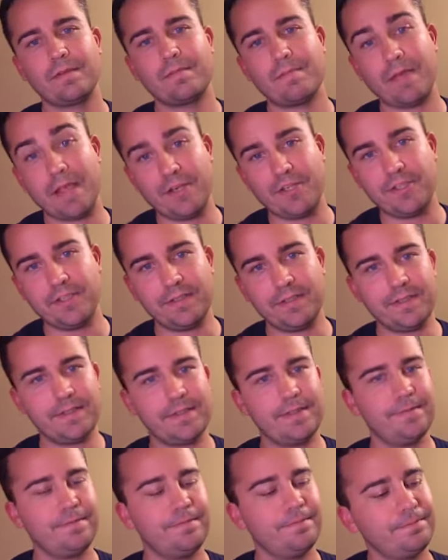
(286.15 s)

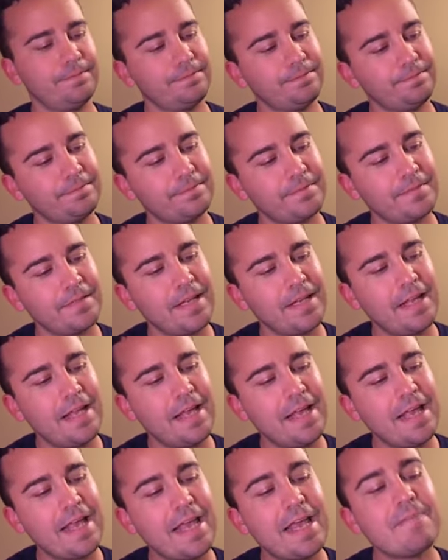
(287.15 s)
Patience.
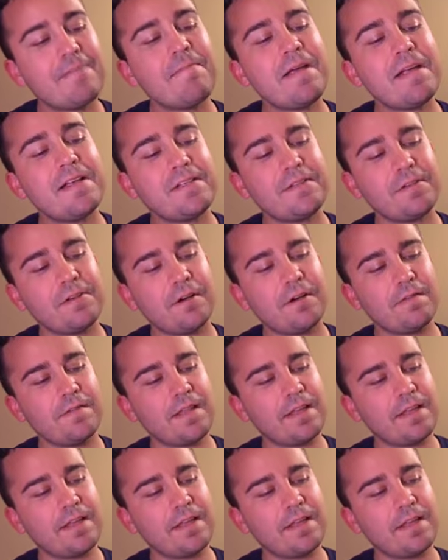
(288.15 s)
It may serve,